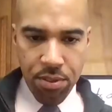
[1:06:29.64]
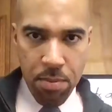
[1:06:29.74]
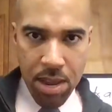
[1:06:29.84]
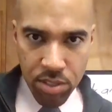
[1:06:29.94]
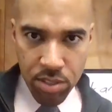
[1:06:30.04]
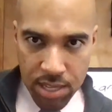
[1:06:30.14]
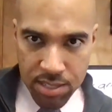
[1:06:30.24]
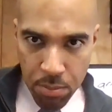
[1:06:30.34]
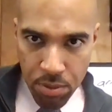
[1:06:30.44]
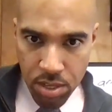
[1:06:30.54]
for the master class.
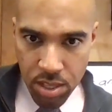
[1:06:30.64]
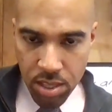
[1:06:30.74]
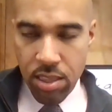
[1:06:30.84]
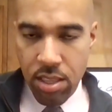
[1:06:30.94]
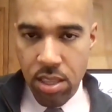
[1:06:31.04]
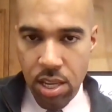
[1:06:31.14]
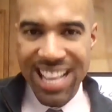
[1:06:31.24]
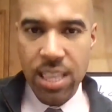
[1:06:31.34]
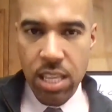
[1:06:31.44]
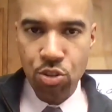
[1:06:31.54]
I put it in, in the
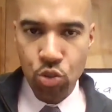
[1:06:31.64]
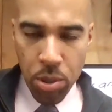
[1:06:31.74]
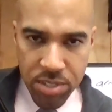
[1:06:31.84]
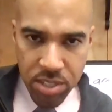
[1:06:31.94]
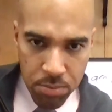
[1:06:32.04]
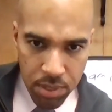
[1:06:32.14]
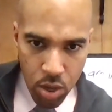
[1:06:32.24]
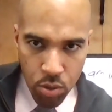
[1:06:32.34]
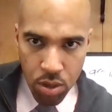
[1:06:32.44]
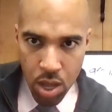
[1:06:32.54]
in the description
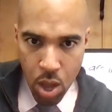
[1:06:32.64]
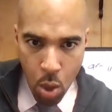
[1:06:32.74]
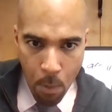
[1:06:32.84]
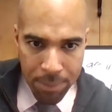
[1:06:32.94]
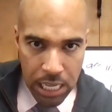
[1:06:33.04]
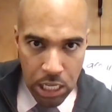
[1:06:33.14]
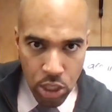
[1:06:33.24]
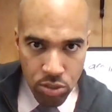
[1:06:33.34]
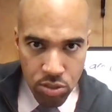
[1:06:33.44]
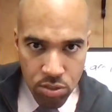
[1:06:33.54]
below.
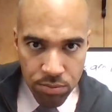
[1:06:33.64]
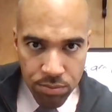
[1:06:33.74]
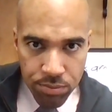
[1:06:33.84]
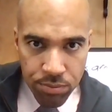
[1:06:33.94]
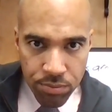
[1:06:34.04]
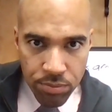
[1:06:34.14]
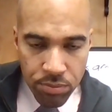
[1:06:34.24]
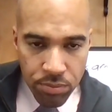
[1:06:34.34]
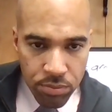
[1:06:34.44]
Peace. Peace